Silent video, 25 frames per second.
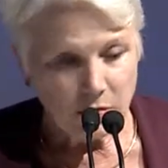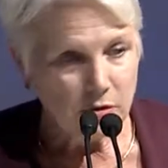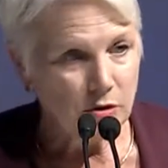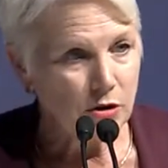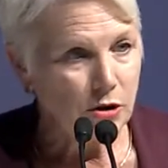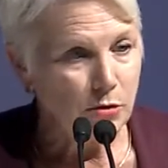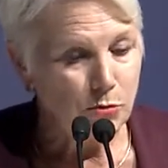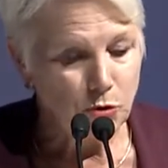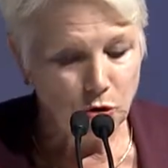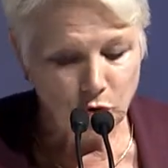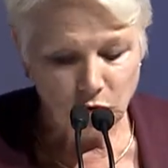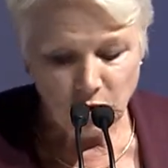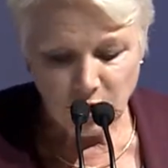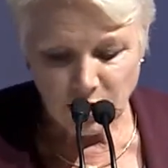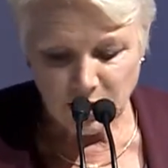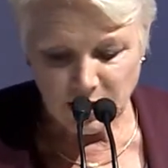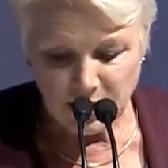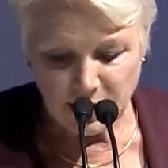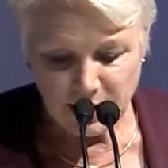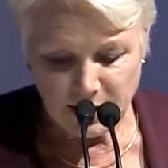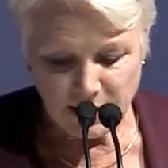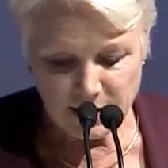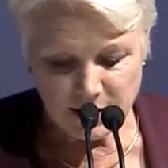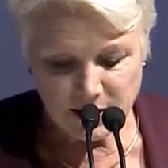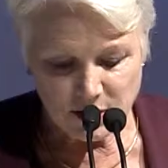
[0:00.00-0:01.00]

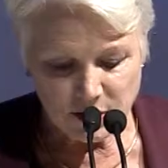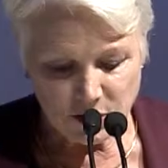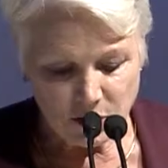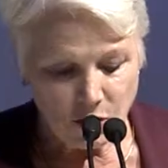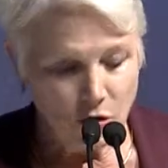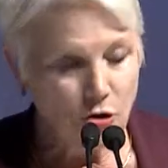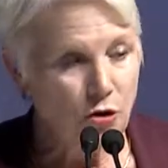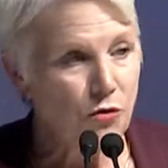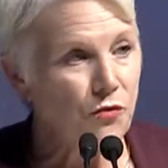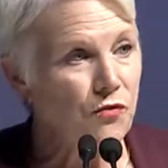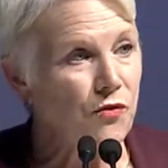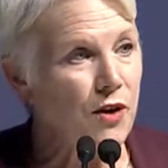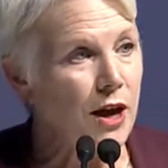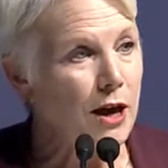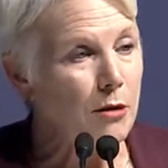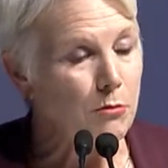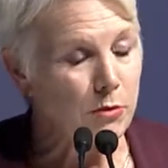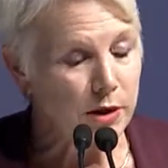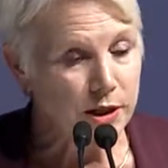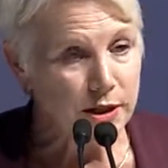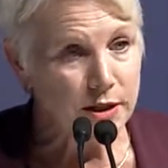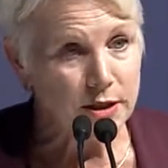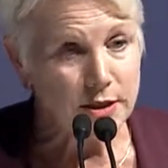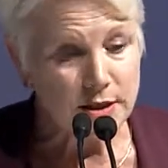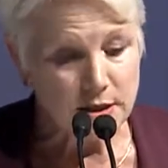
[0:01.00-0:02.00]
communities, or
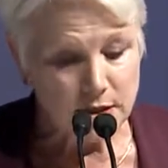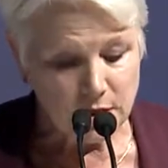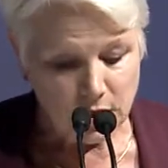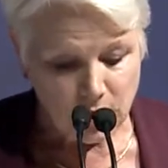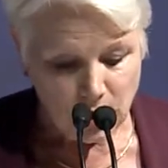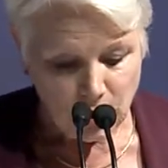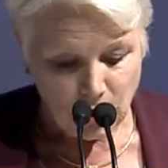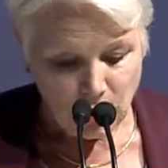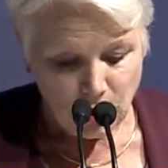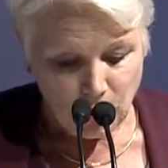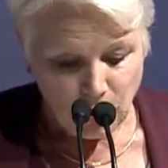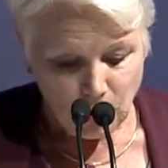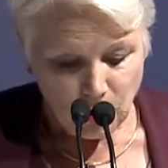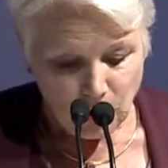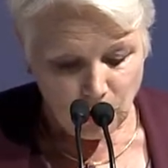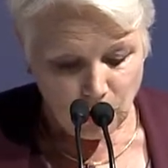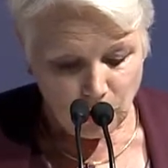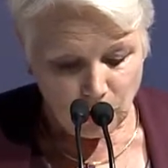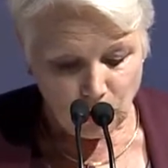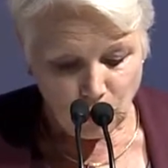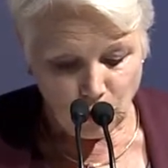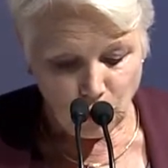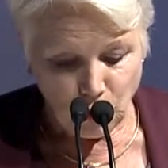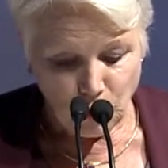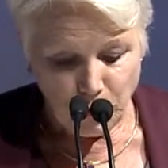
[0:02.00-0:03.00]
families
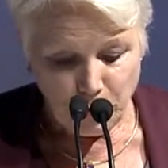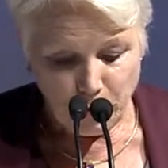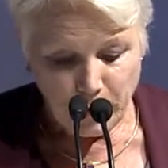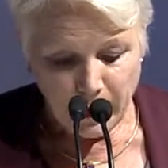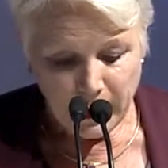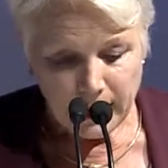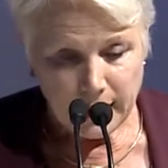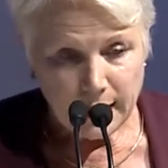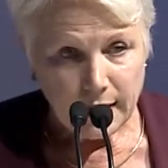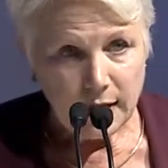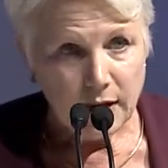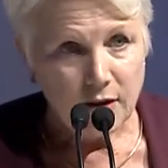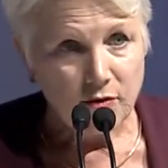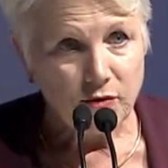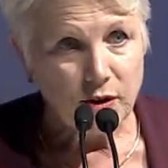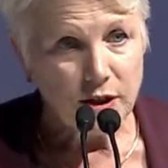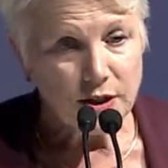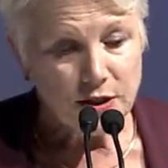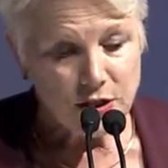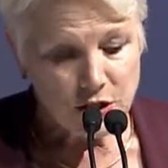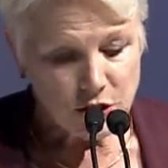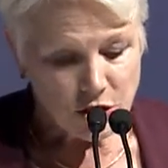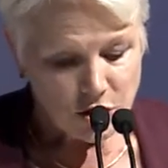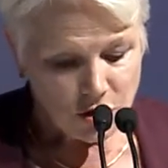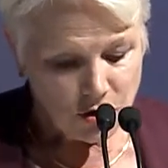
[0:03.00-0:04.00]
to whom many of
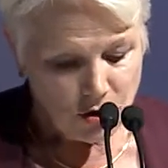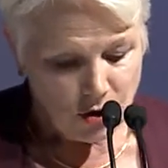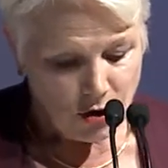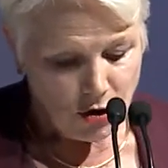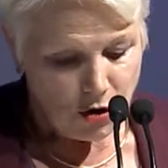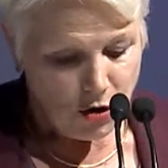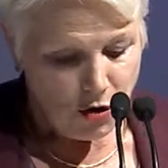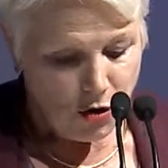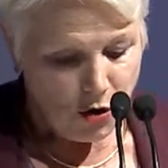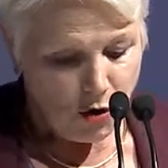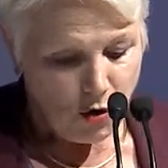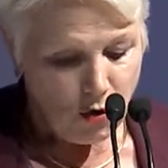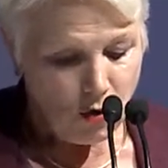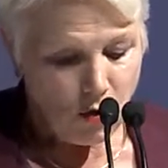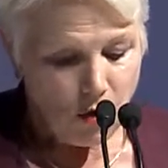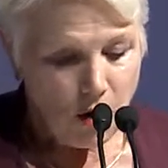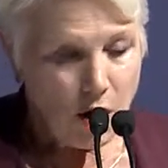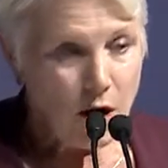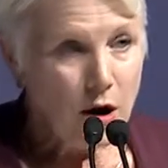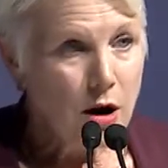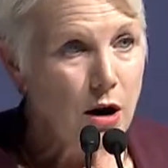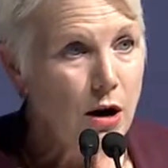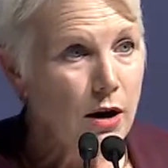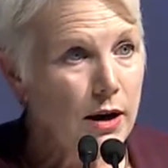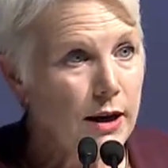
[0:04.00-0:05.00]
us owe
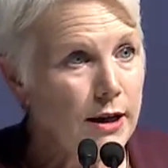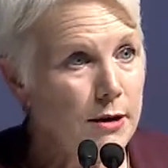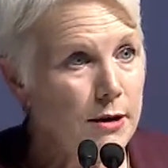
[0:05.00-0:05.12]
our